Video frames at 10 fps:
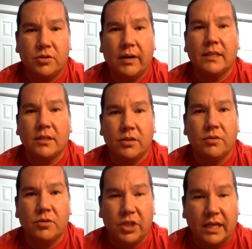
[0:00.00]
trying to
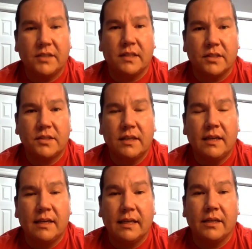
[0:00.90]
do justice
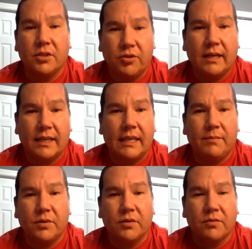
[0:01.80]
and that you're trying to
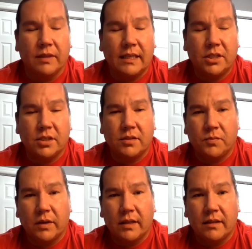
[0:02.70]
keep good relations
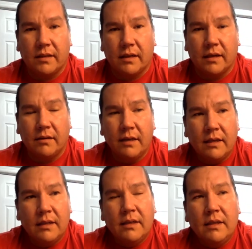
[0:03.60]
with, you know.
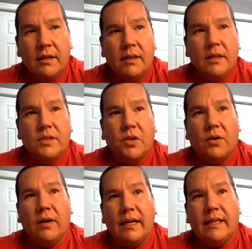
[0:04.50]

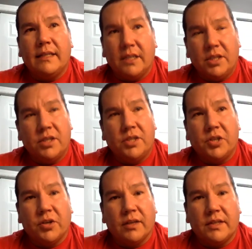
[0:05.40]
So an indigenous
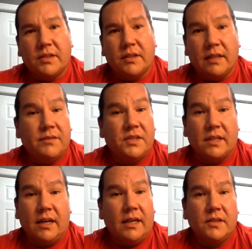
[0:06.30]
journalist lives
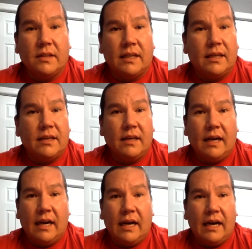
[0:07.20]
it constantly,
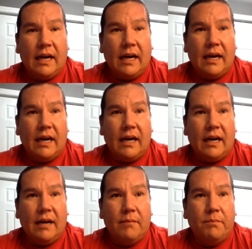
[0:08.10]

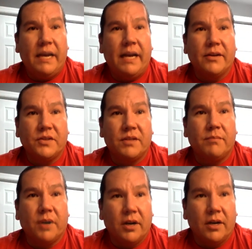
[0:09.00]
uh, bears the
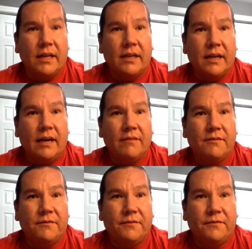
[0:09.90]
burden of